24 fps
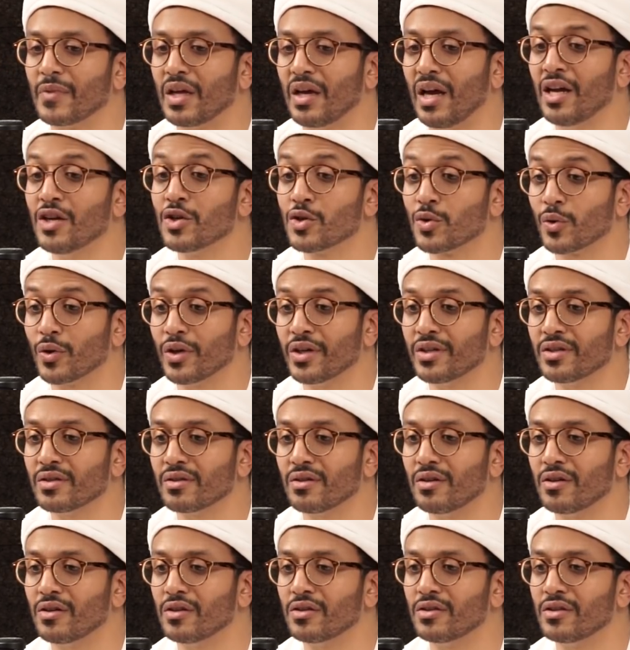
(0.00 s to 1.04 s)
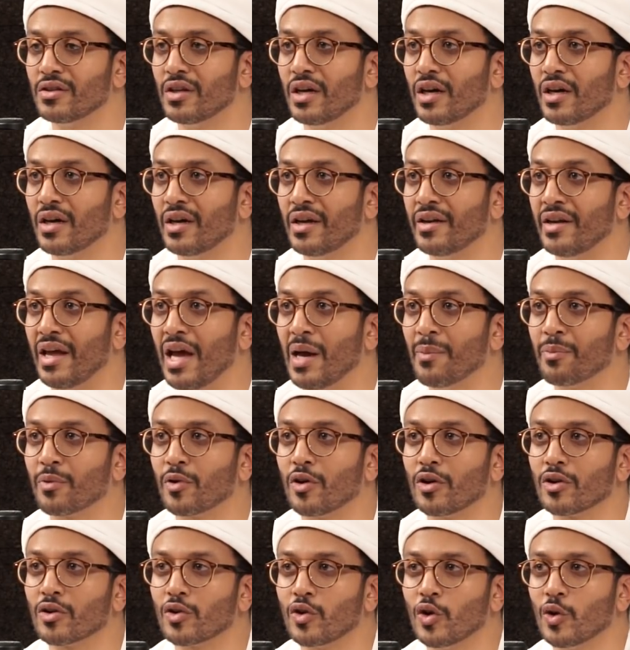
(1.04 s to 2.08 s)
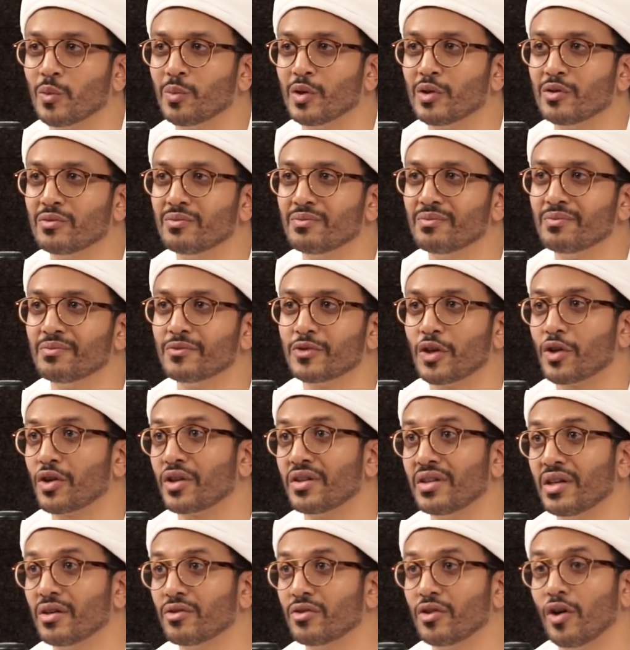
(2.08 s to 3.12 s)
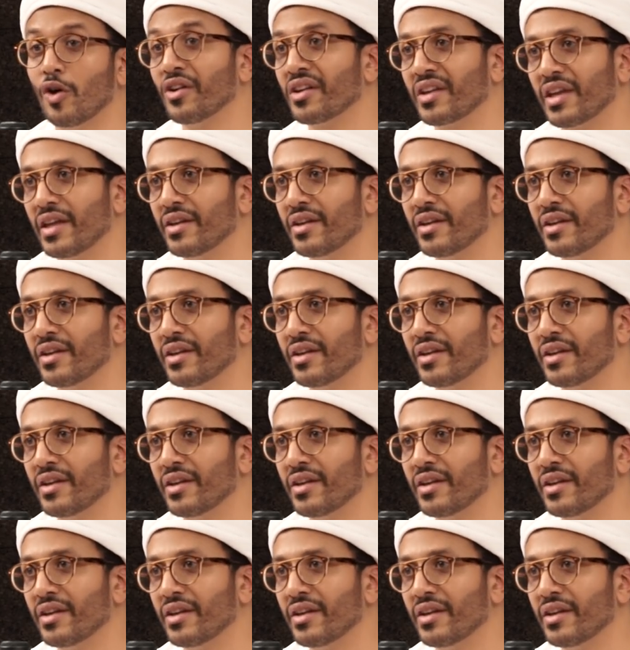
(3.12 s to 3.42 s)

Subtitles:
Android on an app called Kobo, so you can download on